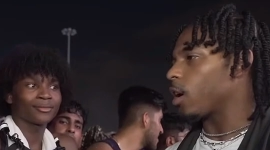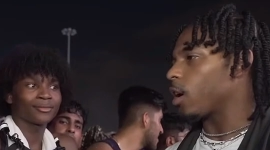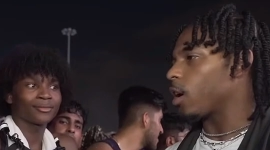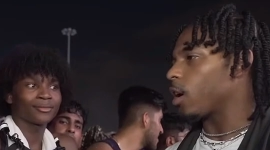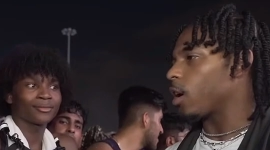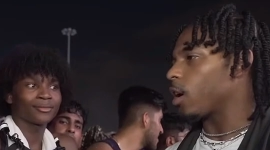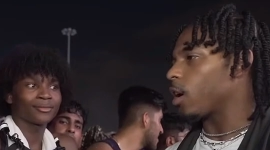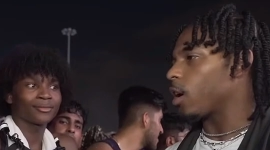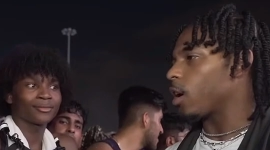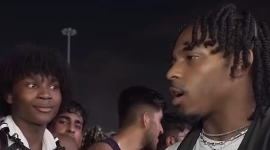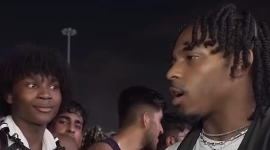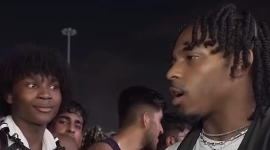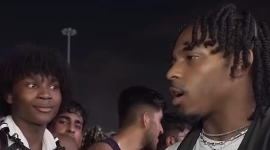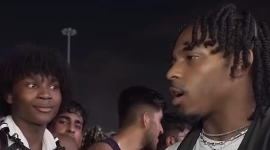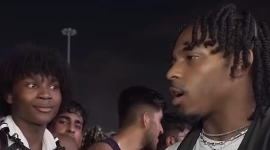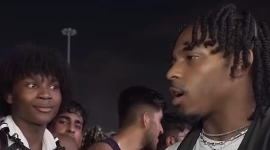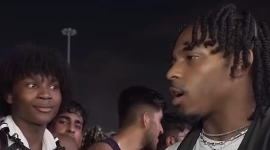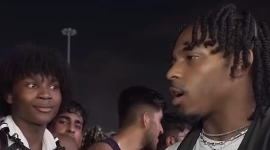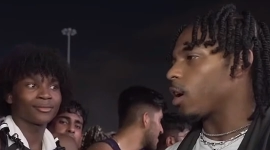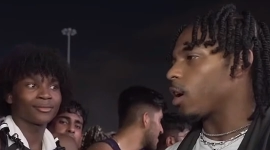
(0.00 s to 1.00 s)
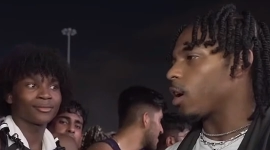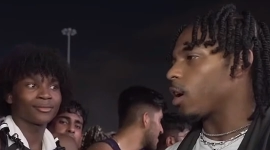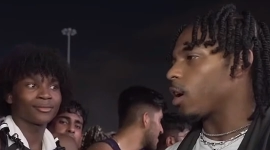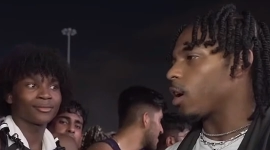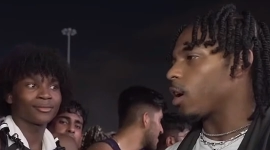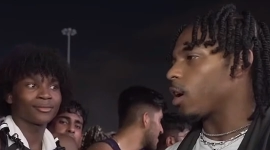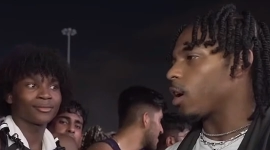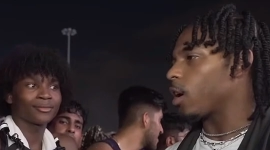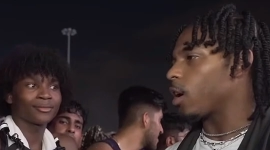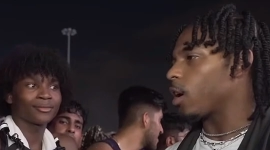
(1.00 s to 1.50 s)

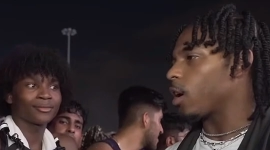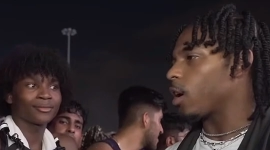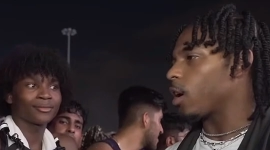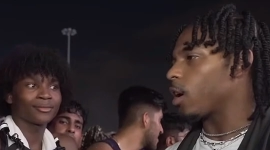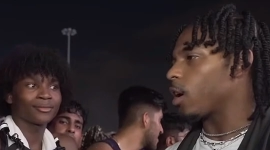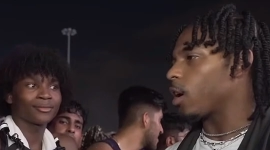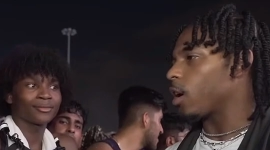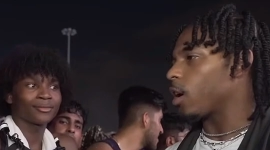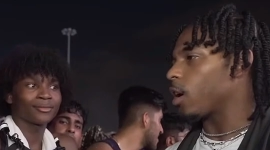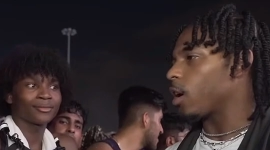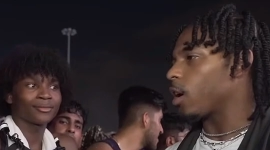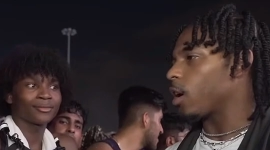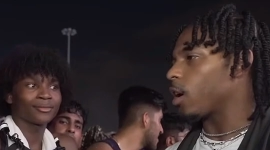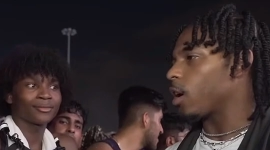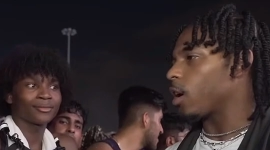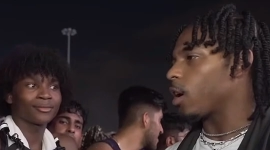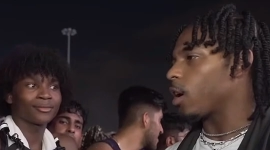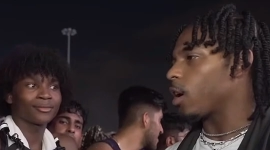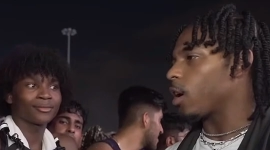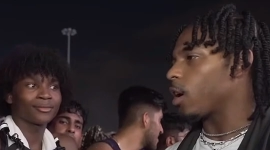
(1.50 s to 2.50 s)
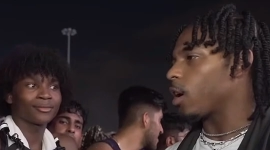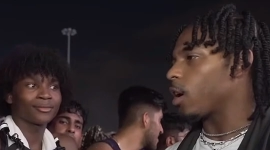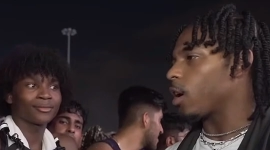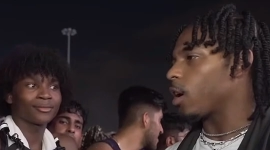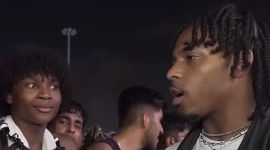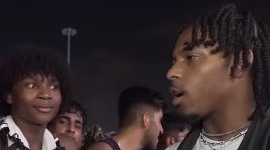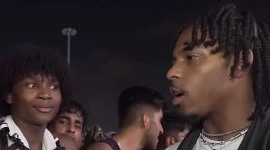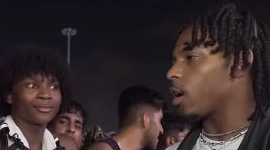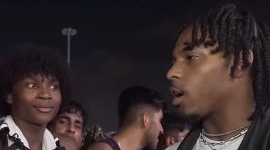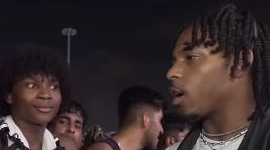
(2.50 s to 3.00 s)

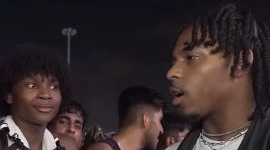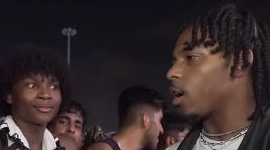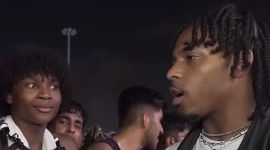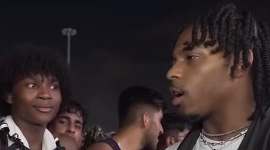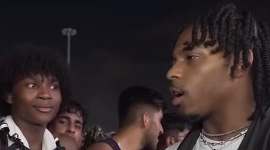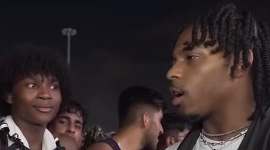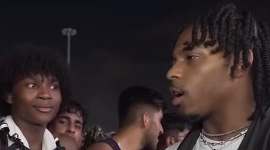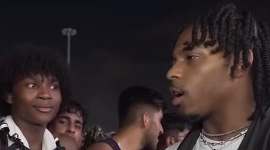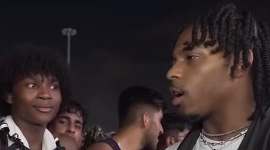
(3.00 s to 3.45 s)
[no speech]